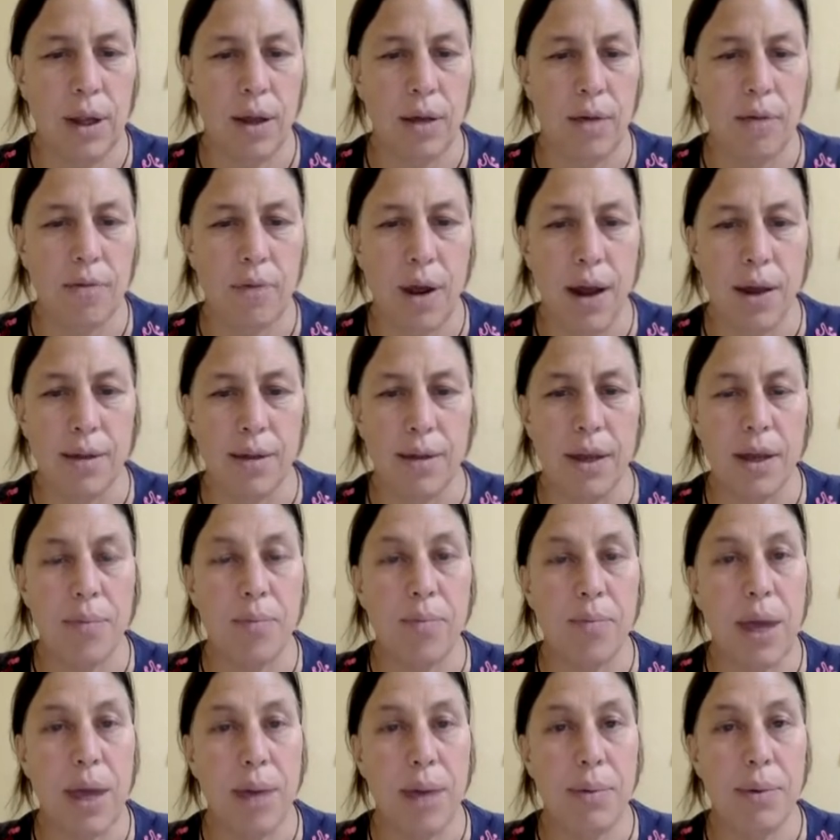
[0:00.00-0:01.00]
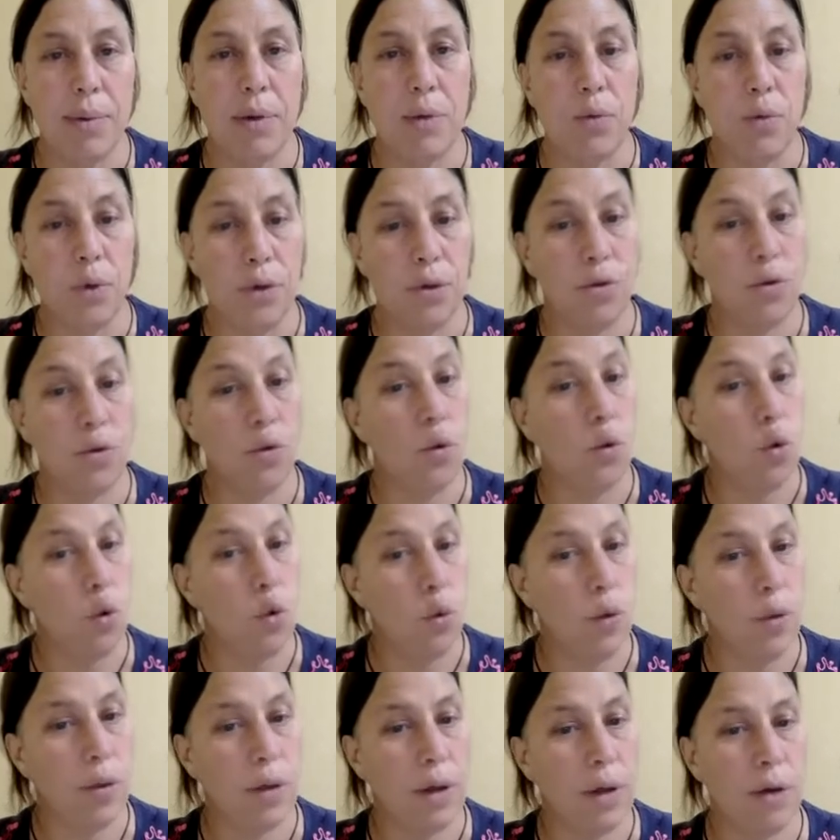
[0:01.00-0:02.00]
Right, it may be with or
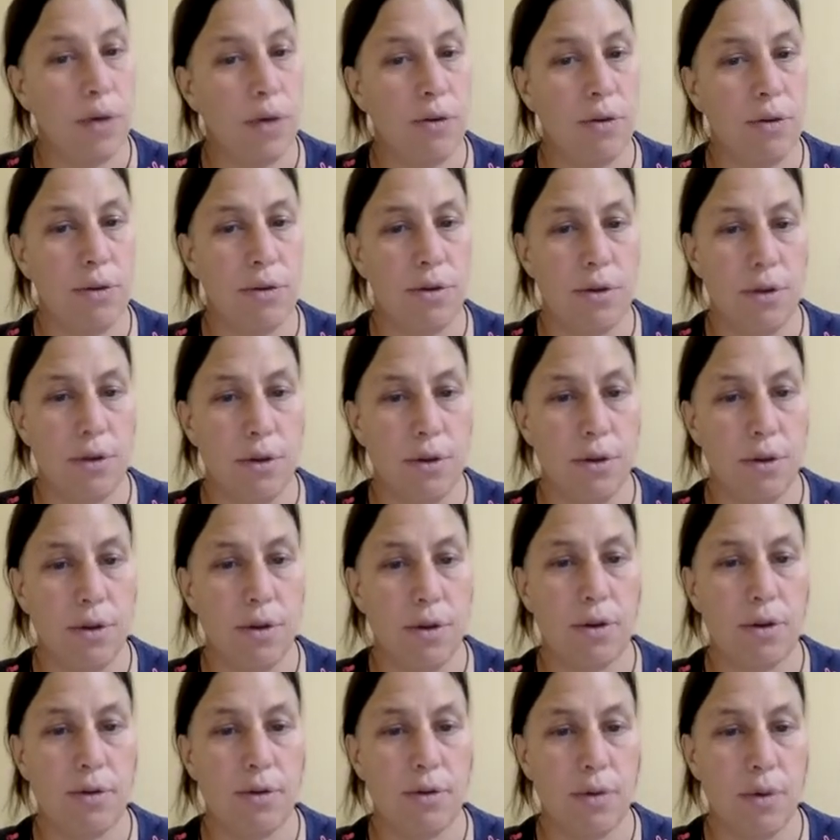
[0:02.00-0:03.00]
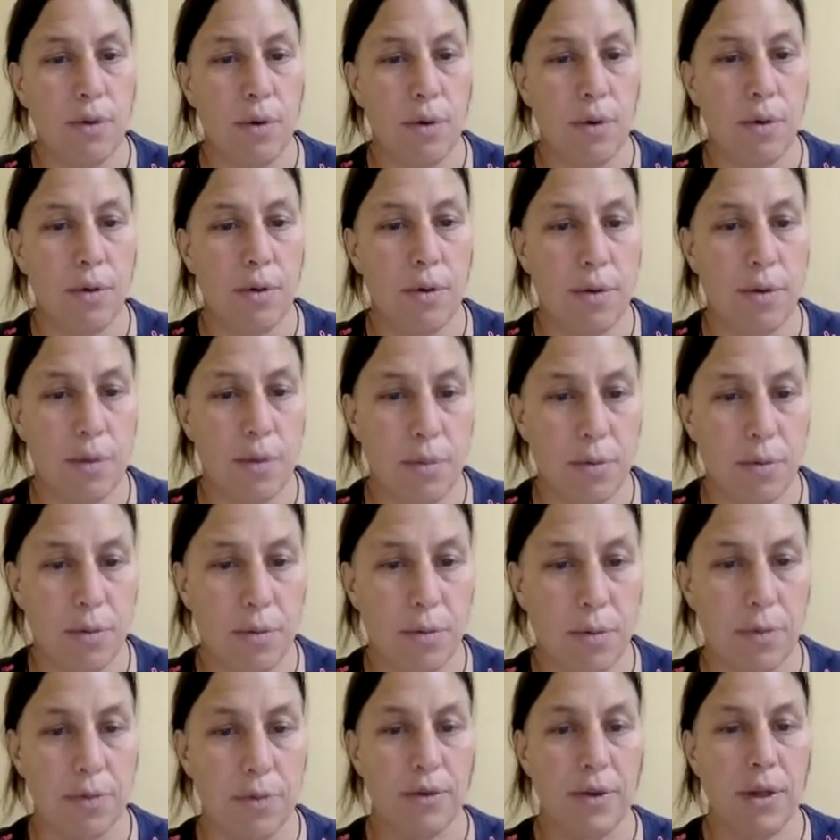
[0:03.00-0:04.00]
without dissociative
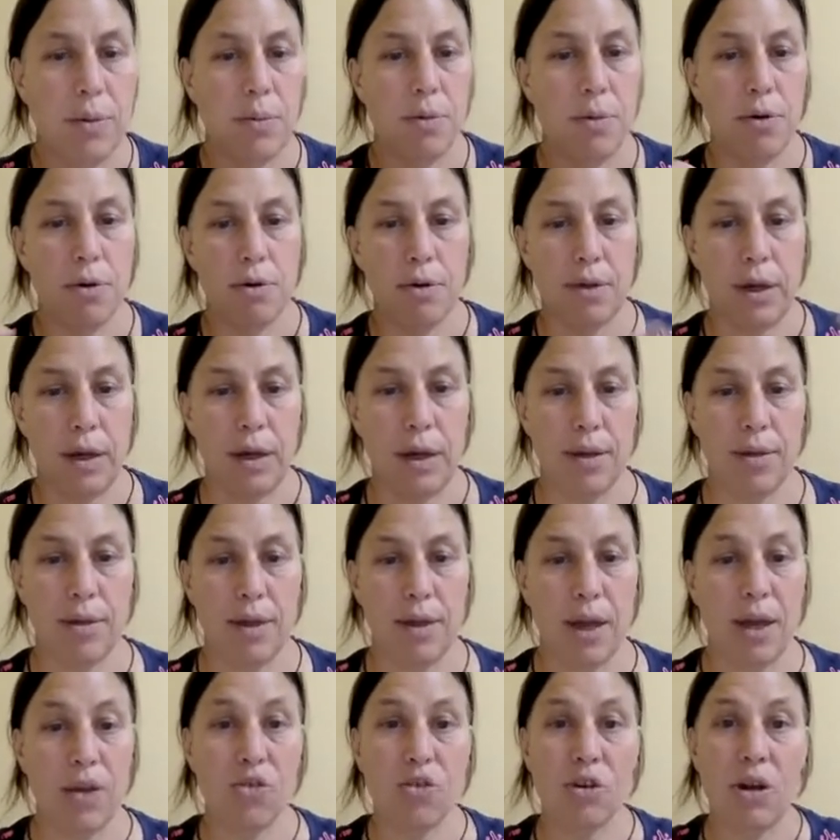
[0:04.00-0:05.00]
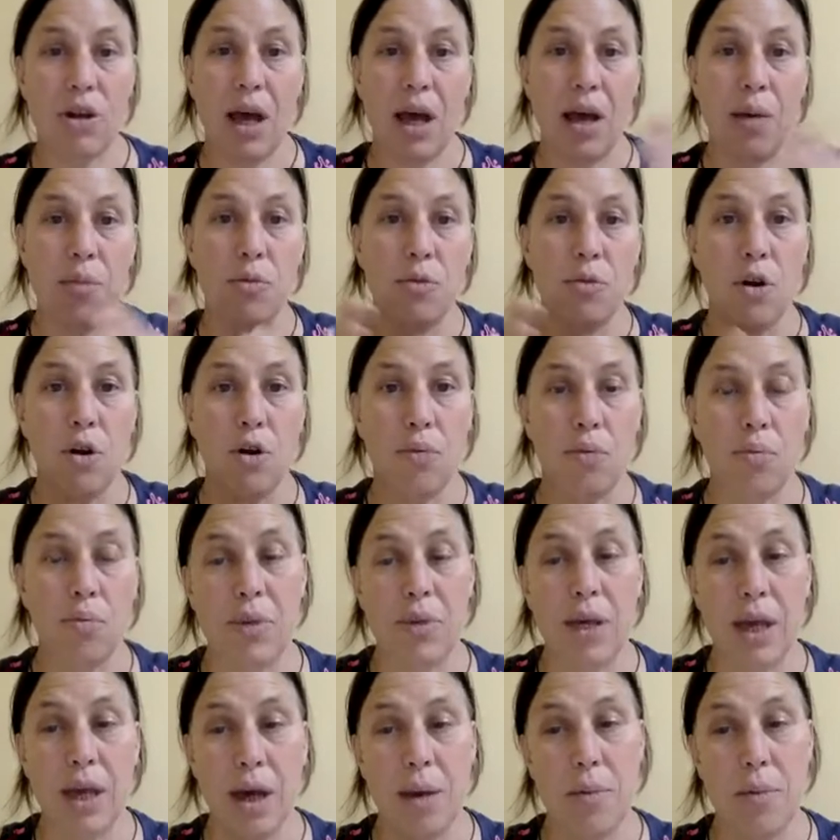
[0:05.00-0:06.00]
symptoms. Depersonalization, I'm not
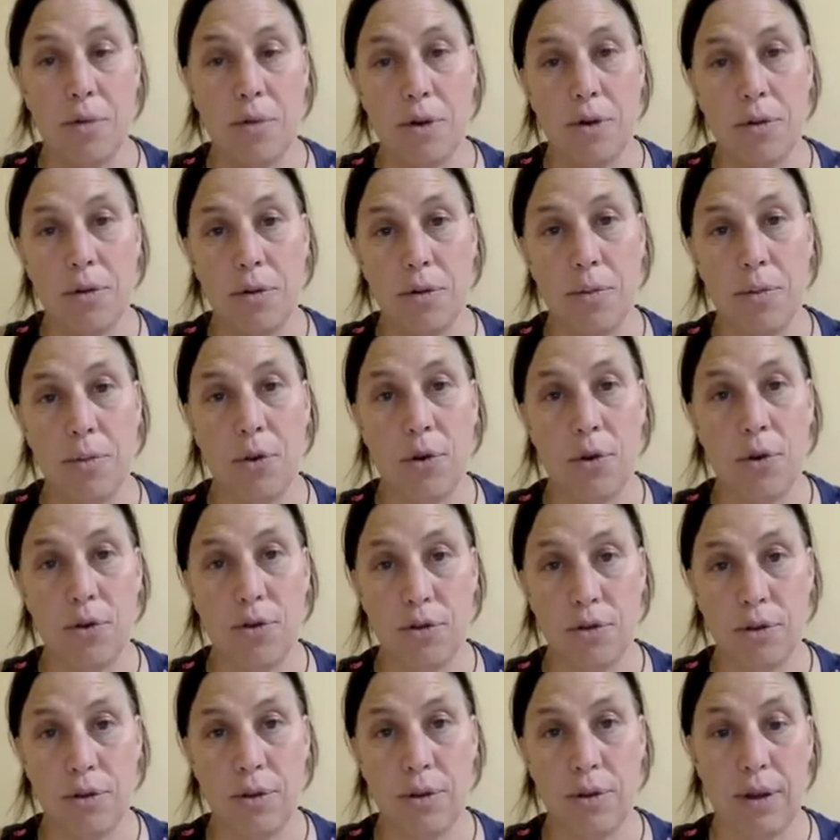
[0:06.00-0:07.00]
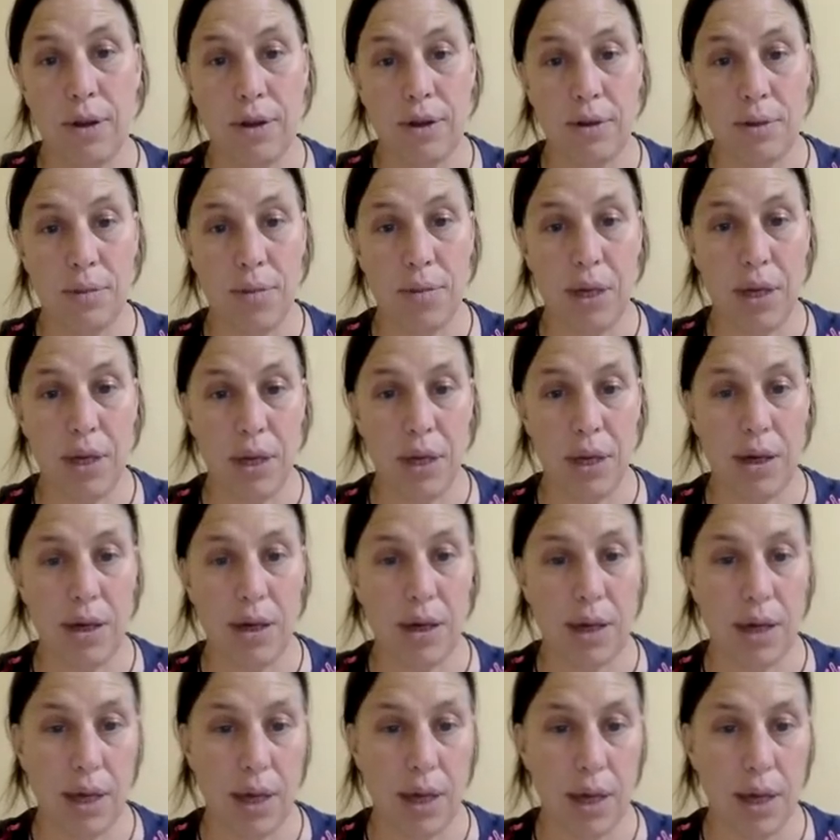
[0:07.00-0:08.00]
me, I'm not the person that is me,
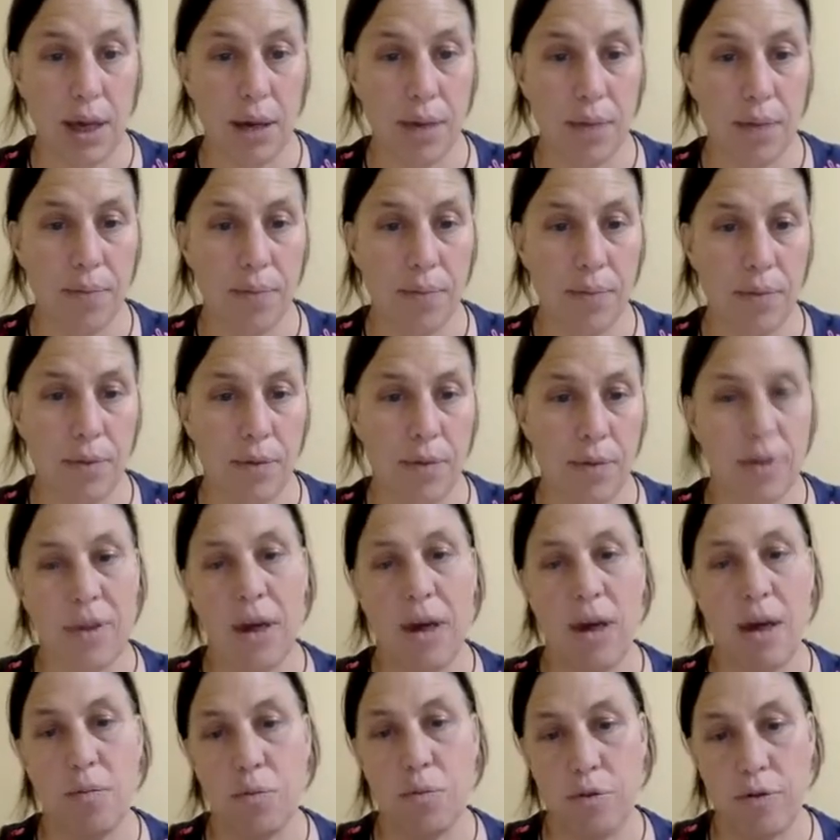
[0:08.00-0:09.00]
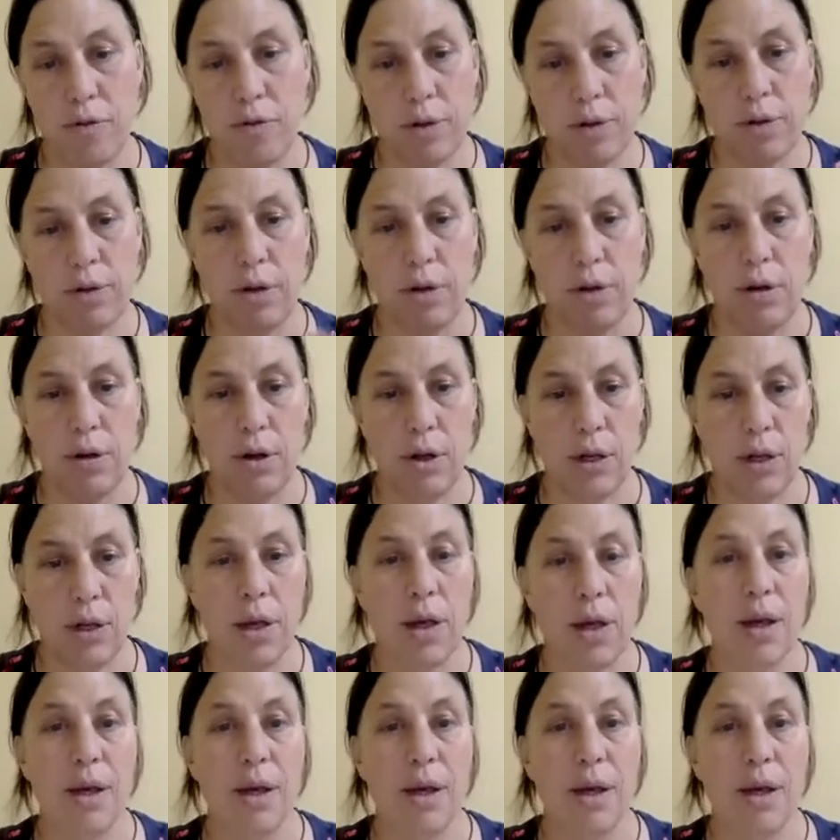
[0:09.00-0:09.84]
okay? Time moving slowly.